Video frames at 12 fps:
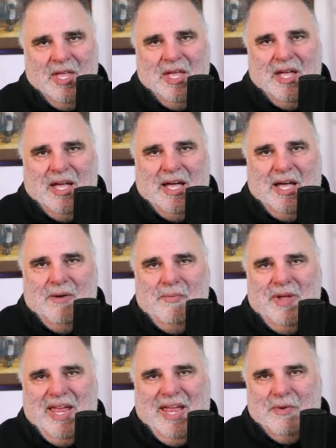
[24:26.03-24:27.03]

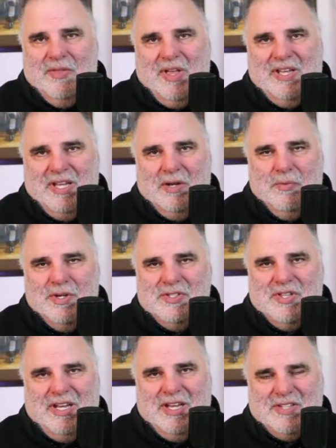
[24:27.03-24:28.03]
And what they did was
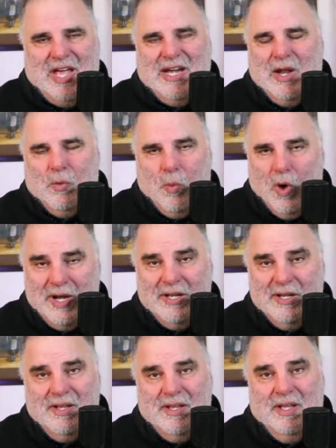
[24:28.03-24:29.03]
they decided on 1,
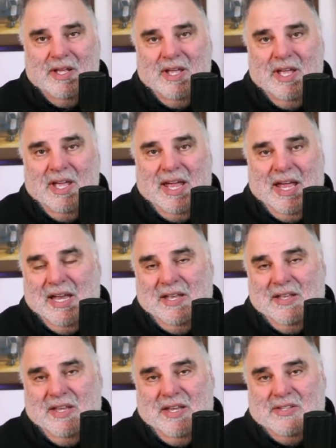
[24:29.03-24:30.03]

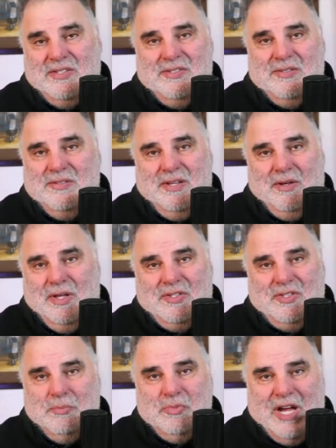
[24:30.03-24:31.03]
and it's
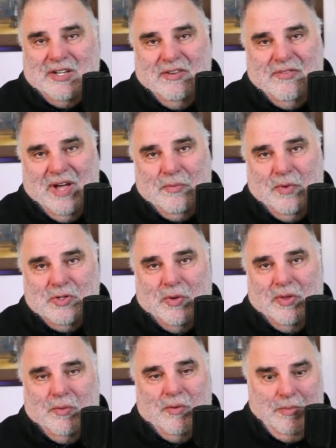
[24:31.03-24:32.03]
subjective on which
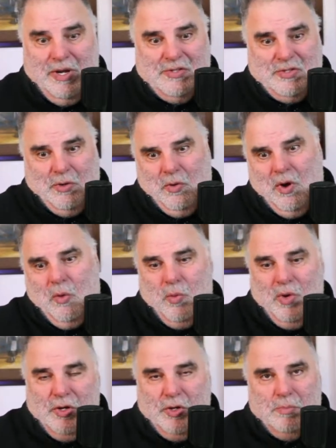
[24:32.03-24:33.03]
one they were, because they were all
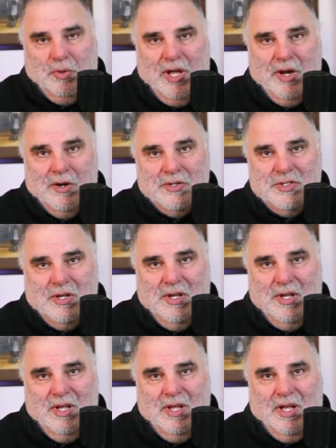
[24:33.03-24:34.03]
really good players.
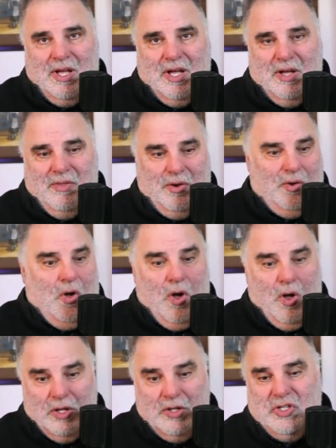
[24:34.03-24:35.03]
They're
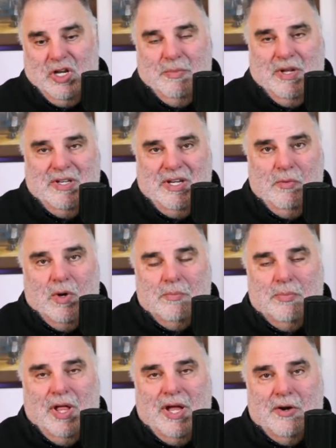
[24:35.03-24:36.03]
all legitimate D1
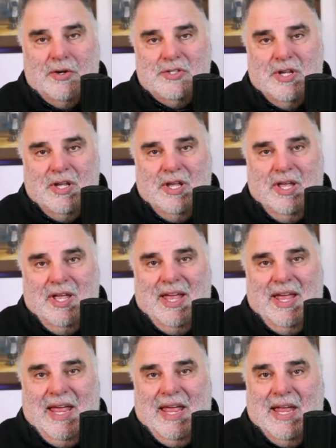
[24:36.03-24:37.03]
players,
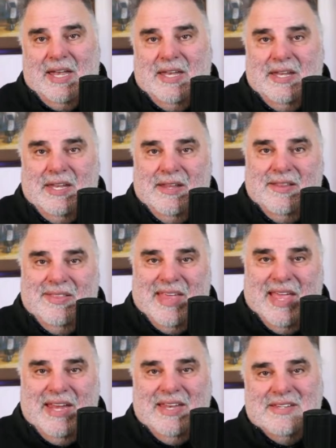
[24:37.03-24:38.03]
and
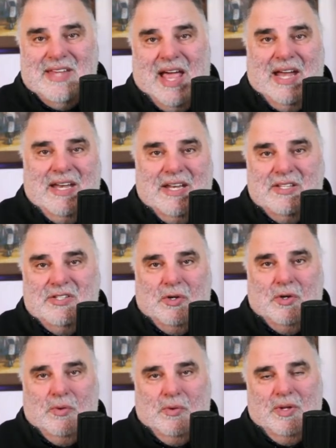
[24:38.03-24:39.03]
they decided
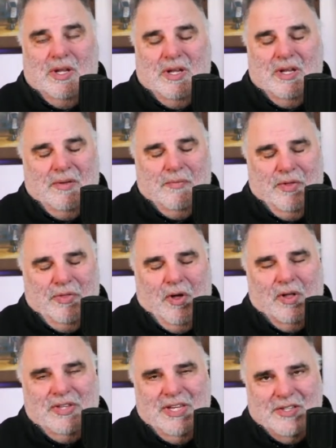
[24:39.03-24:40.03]
to, with all
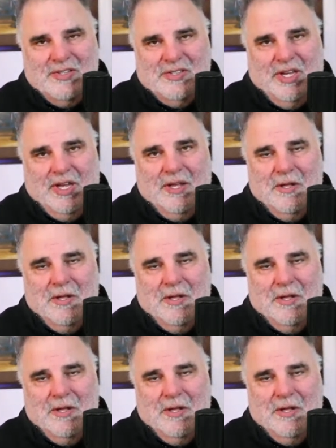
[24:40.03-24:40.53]
decency,